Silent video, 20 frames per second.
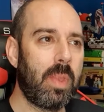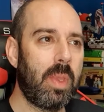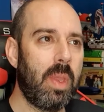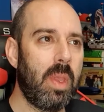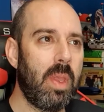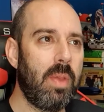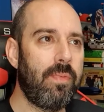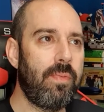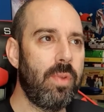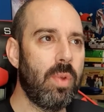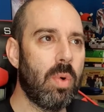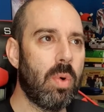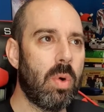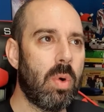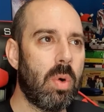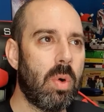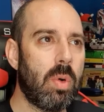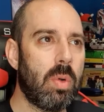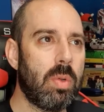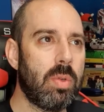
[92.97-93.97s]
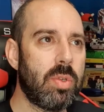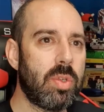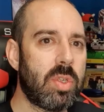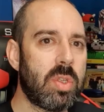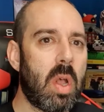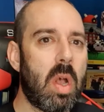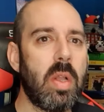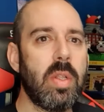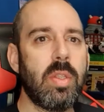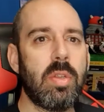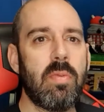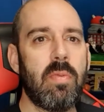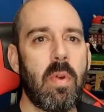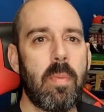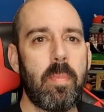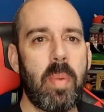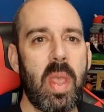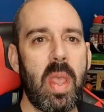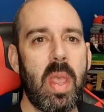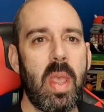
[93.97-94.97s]
if you're starting to
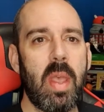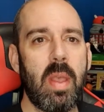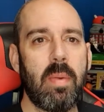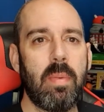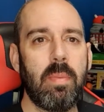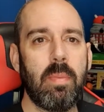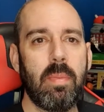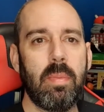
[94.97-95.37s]
repair